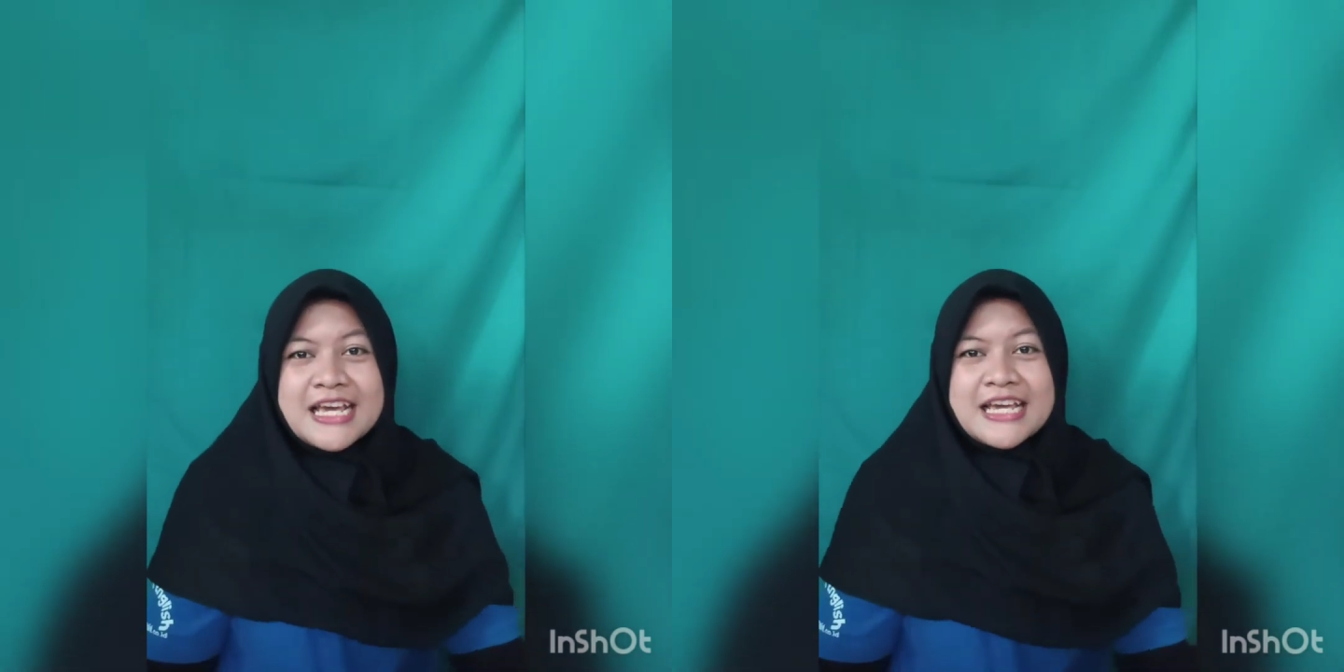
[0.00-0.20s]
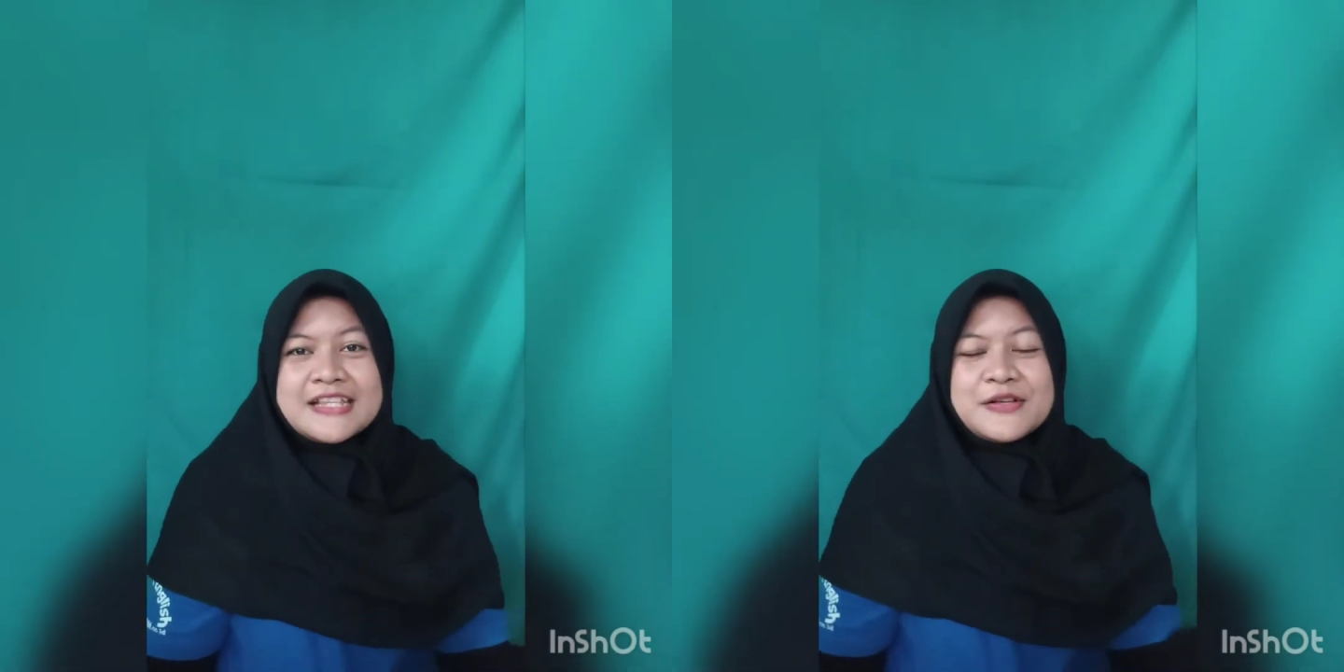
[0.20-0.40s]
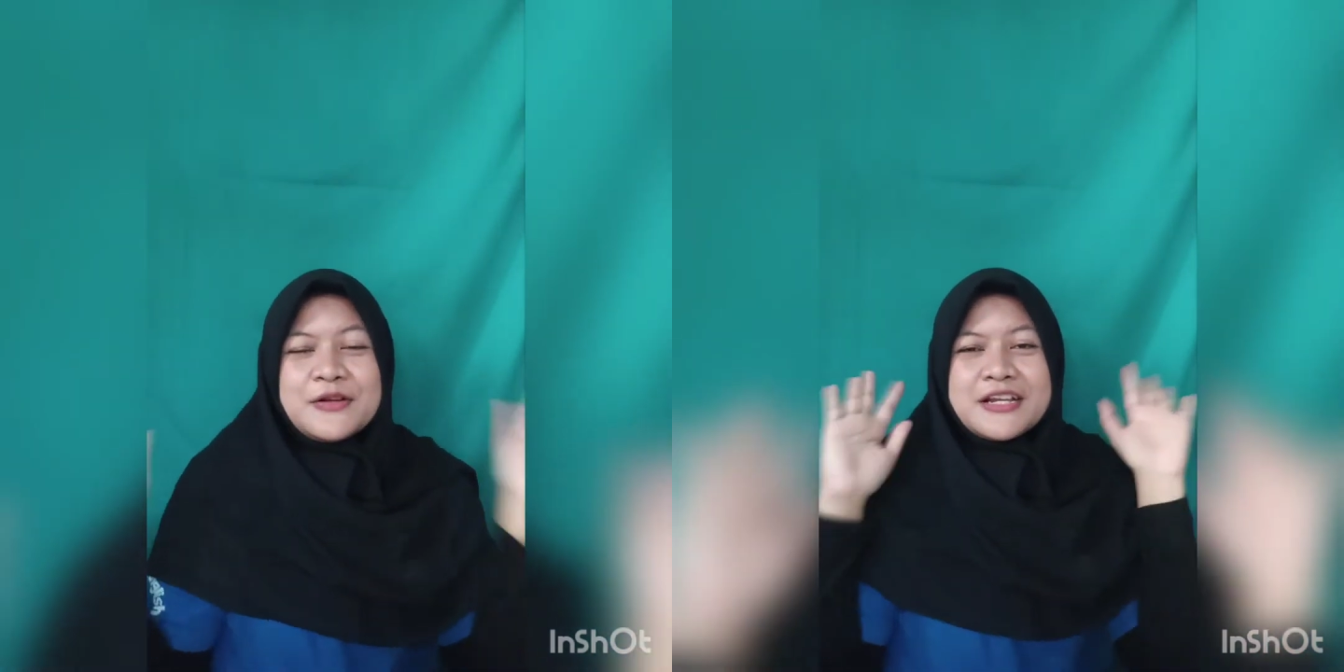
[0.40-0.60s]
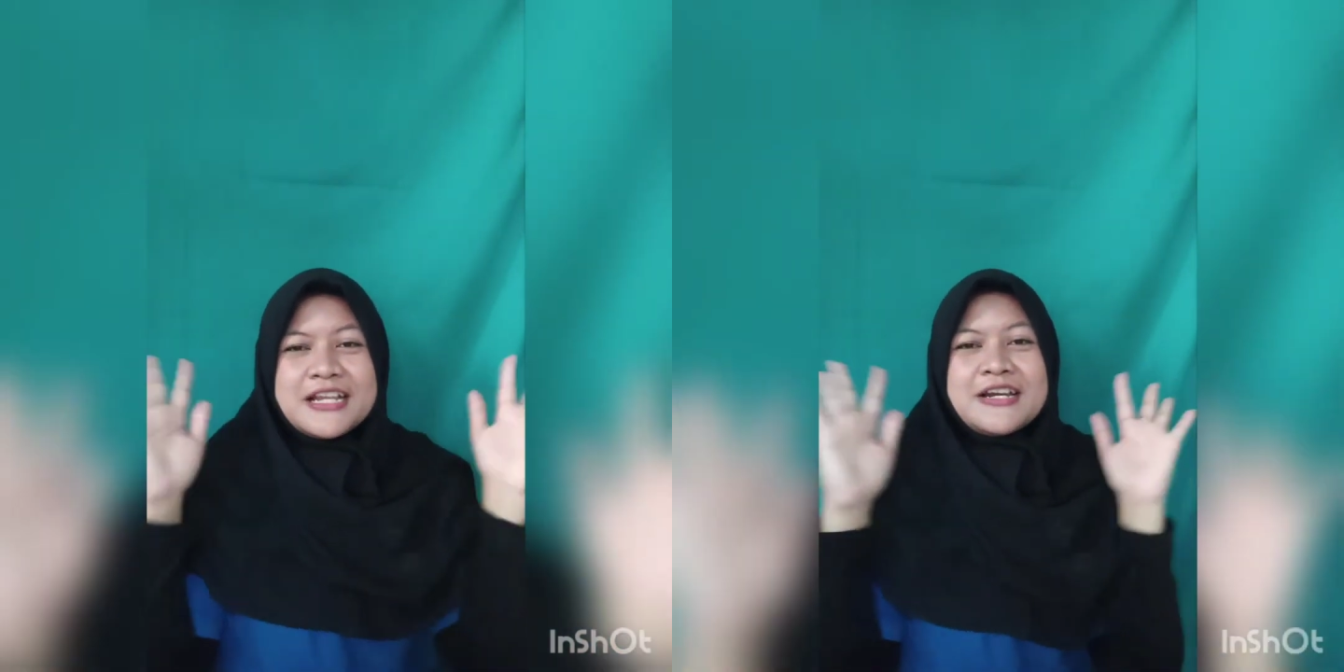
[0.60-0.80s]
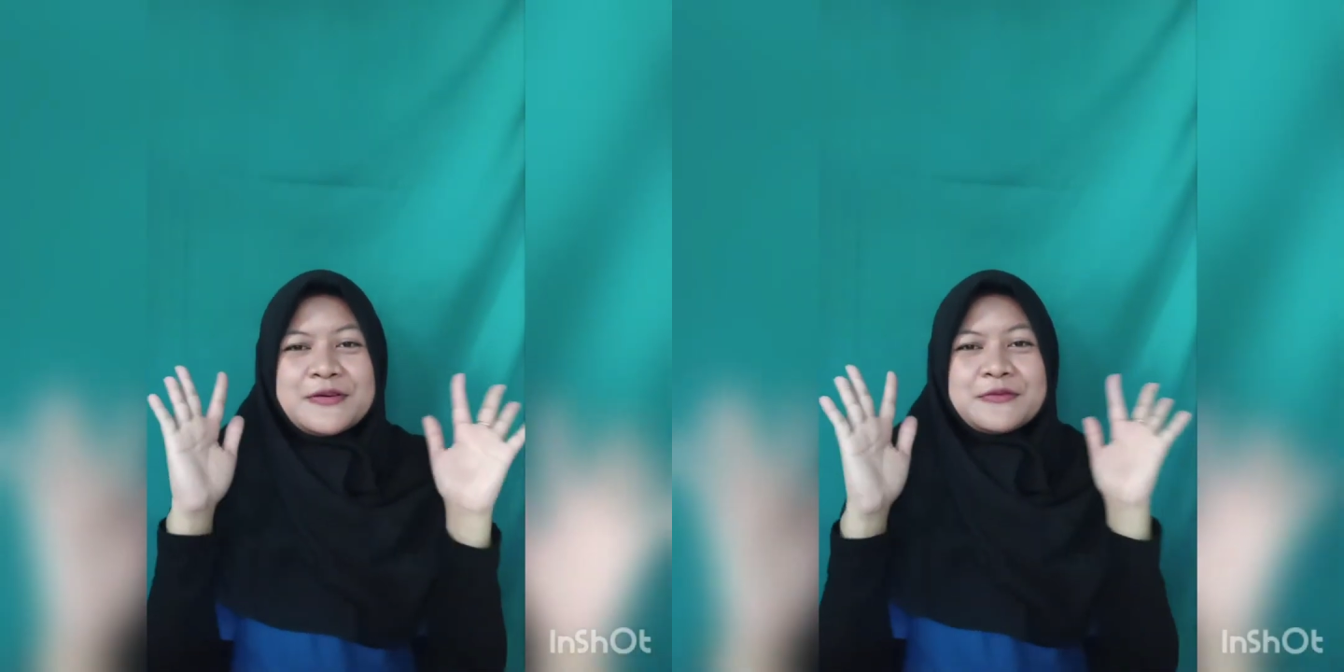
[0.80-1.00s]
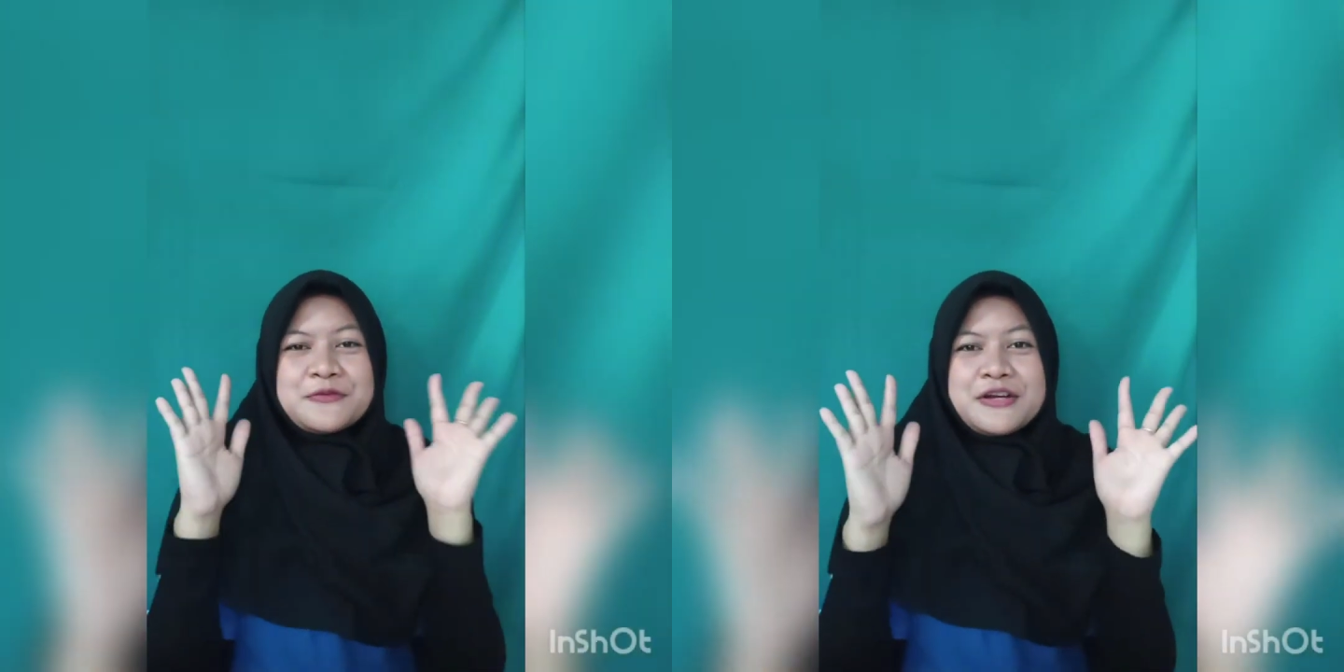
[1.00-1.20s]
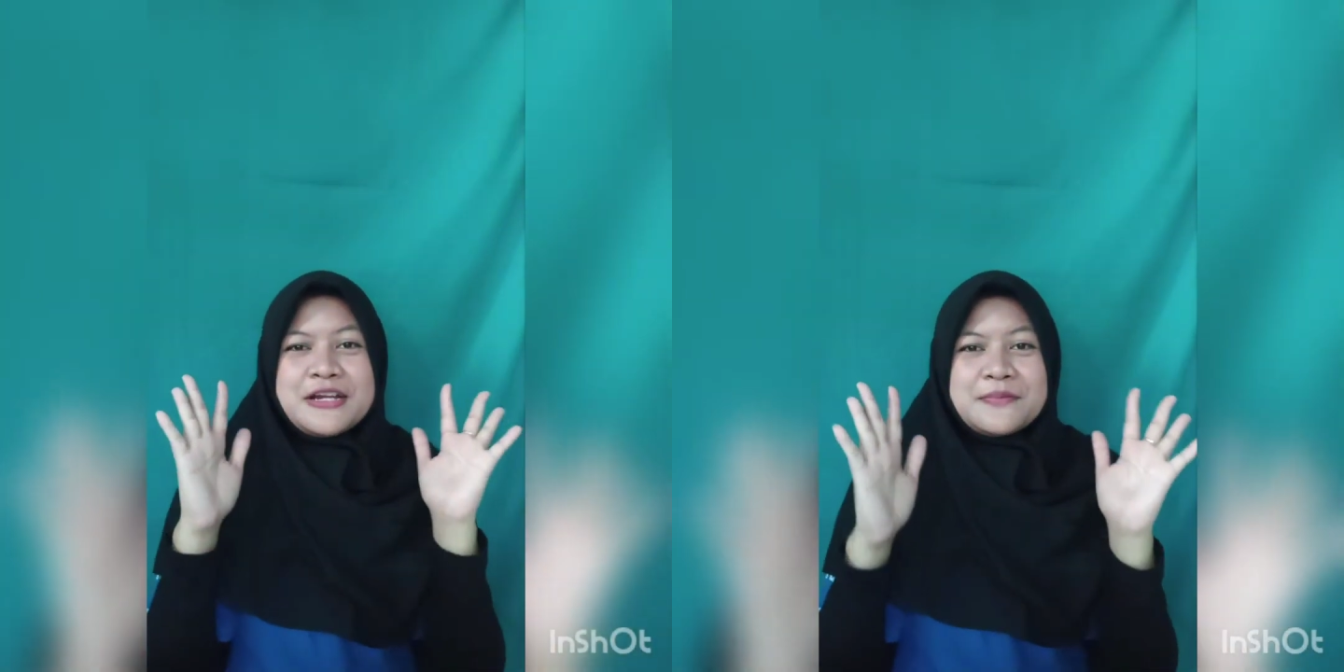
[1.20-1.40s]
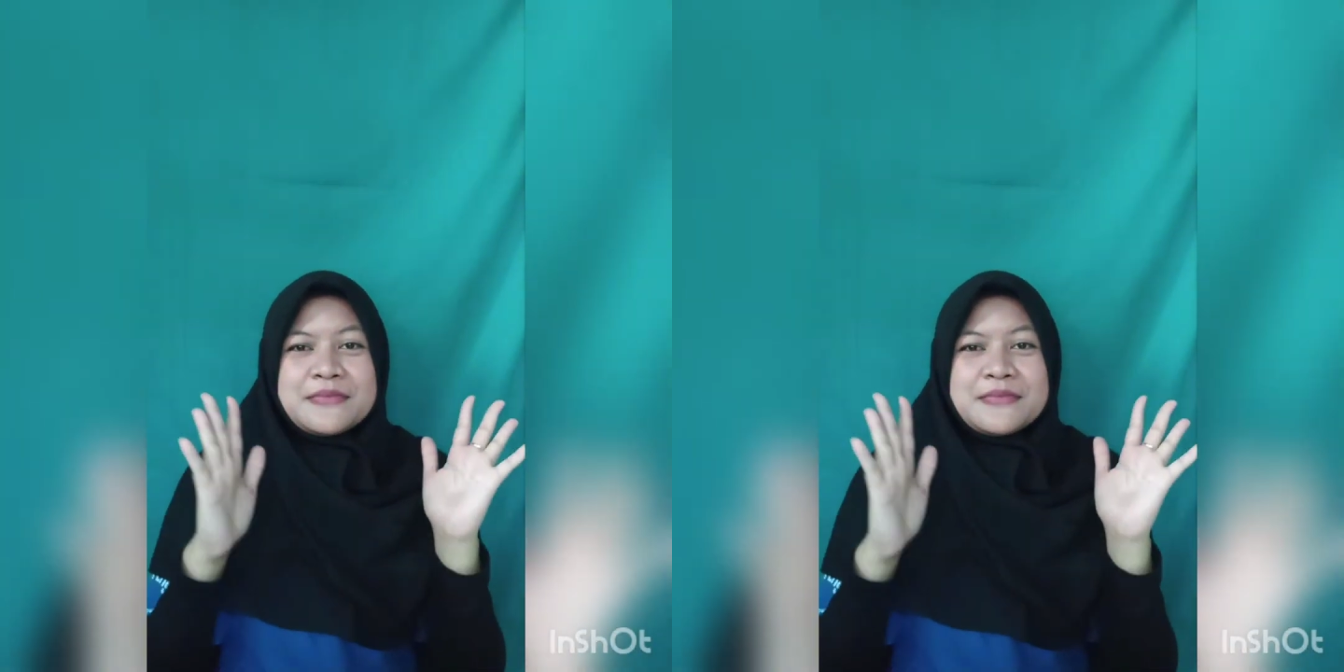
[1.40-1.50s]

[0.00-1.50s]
It's only in her dream.